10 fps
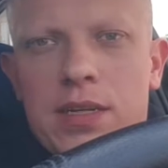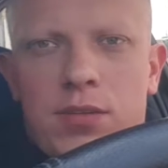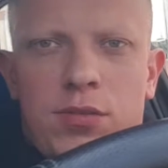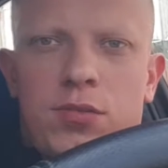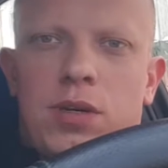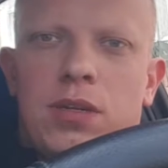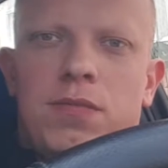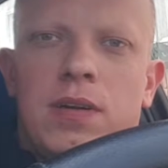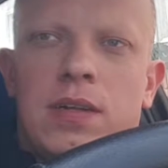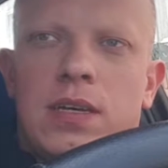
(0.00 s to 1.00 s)
They don't do
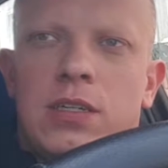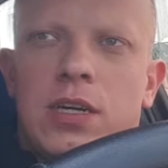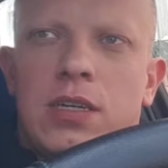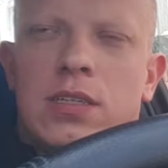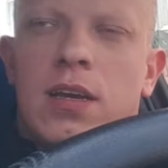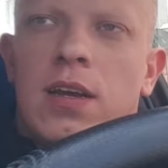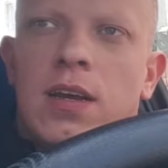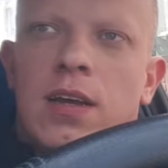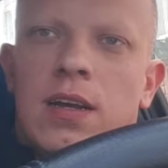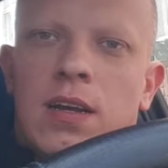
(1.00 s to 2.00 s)
anything. They just
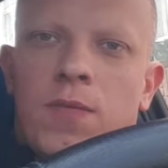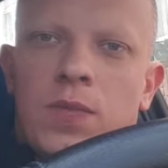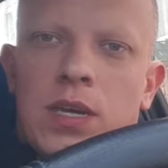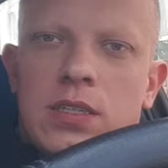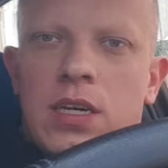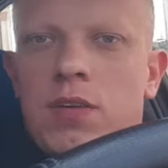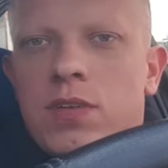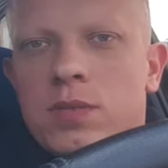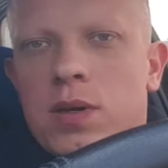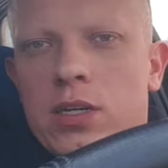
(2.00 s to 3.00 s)

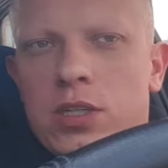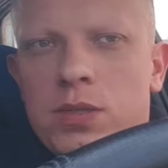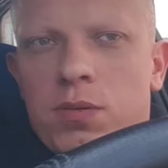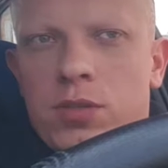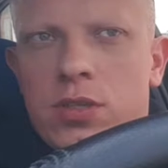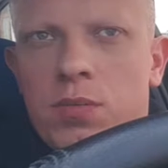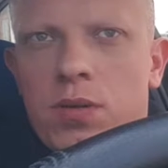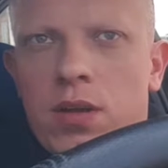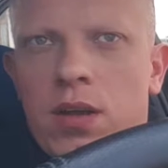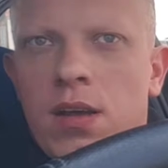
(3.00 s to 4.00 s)
save as much as
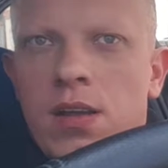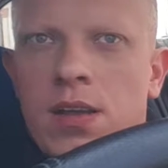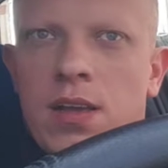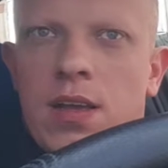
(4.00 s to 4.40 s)
possible,